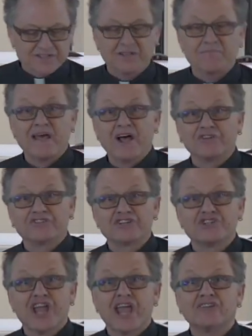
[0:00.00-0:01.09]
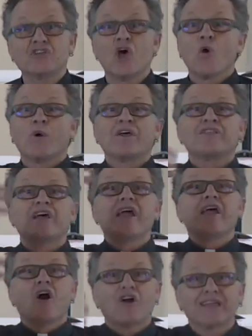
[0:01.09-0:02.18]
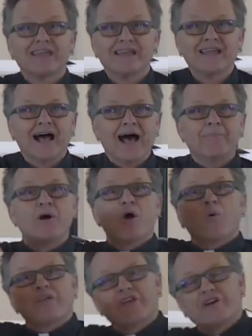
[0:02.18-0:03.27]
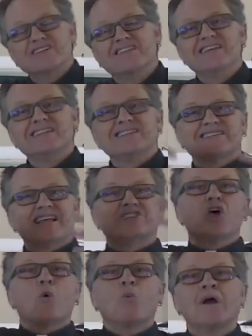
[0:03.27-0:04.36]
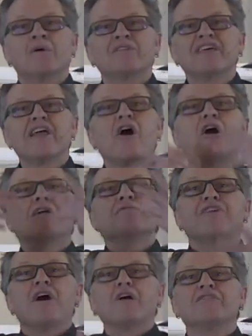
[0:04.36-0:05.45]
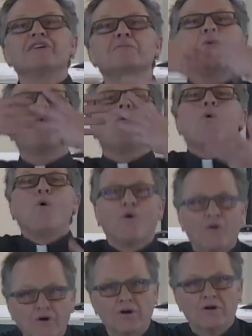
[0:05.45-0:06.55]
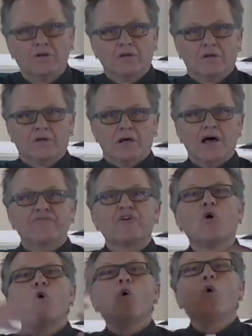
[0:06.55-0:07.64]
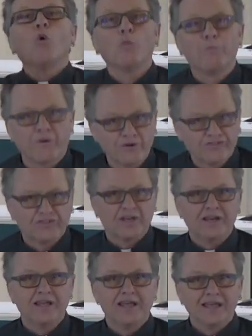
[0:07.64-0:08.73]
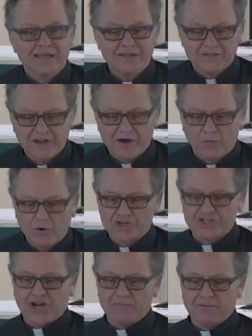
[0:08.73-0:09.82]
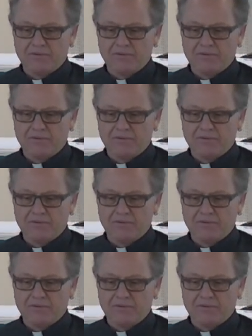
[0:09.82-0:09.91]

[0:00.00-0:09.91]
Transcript: and bells and chants, where they are getting up, where there is incense, where they are involving more of the whole person in their worship.